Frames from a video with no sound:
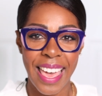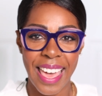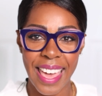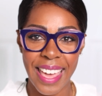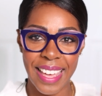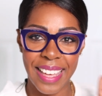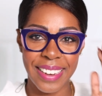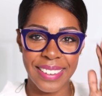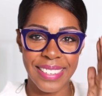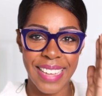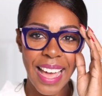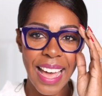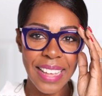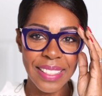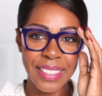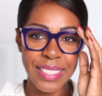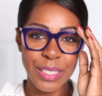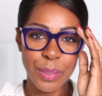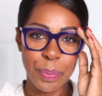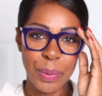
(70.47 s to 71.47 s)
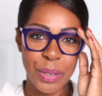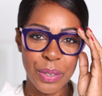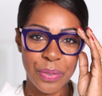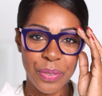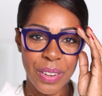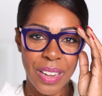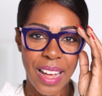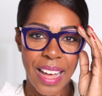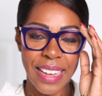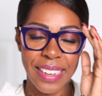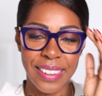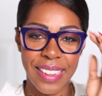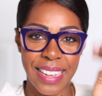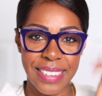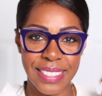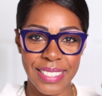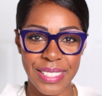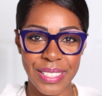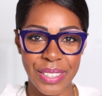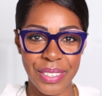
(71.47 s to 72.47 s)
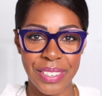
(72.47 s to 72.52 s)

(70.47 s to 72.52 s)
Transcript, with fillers: and had these beautiful eyeglasses